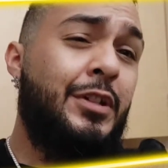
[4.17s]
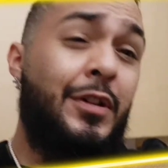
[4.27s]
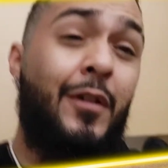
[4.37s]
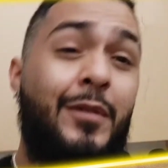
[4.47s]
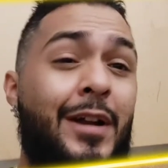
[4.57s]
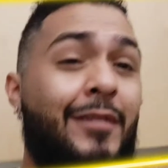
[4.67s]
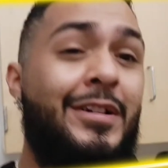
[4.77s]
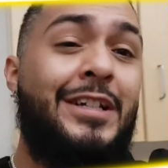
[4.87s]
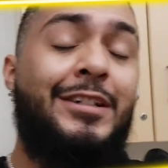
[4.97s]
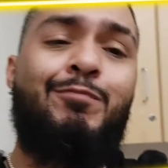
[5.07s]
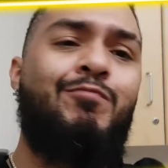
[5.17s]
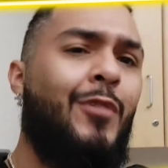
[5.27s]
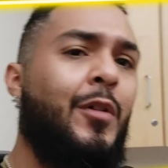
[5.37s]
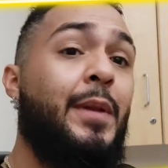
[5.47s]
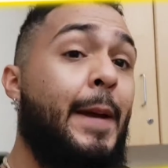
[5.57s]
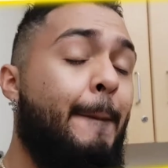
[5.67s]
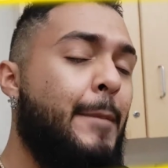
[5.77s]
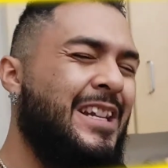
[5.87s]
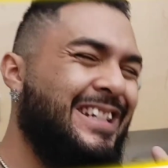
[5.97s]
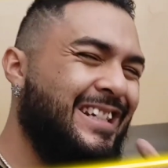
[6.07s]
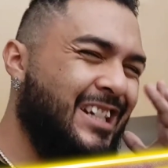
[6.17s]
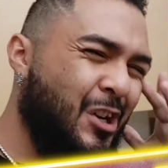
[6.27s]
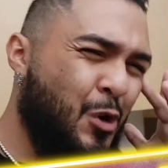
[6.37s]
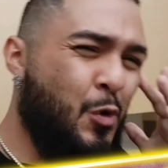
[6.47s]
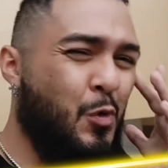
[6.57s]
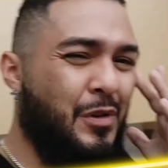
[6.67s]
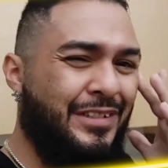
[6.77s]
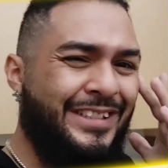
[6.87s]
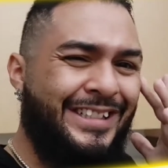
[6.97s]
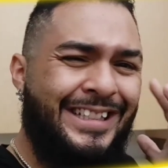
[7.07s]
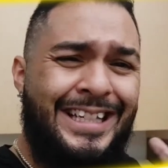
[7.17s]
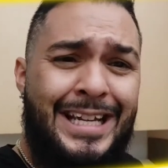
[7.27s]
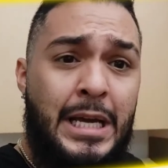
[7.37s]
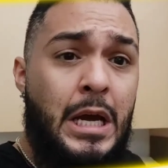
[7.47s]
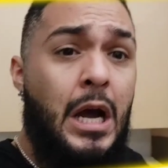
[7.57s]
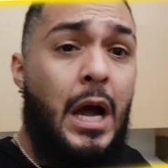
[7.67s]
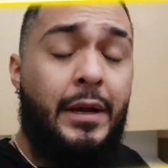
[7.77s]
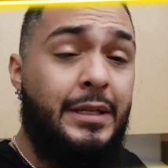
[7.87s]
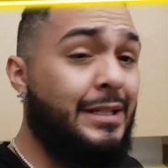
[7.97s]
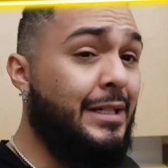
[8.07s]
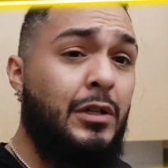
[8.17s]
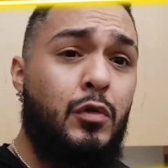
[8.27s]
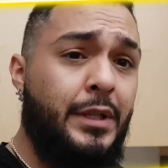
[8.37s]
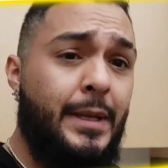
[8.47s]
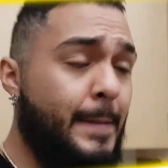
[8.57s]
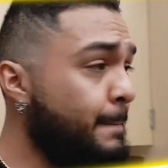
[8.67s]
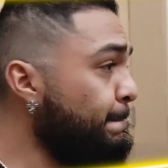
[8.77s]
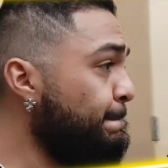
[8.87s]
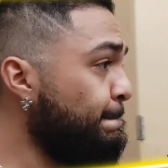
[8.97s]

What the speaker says: do your own areas, all that. But no, I have to deal with it.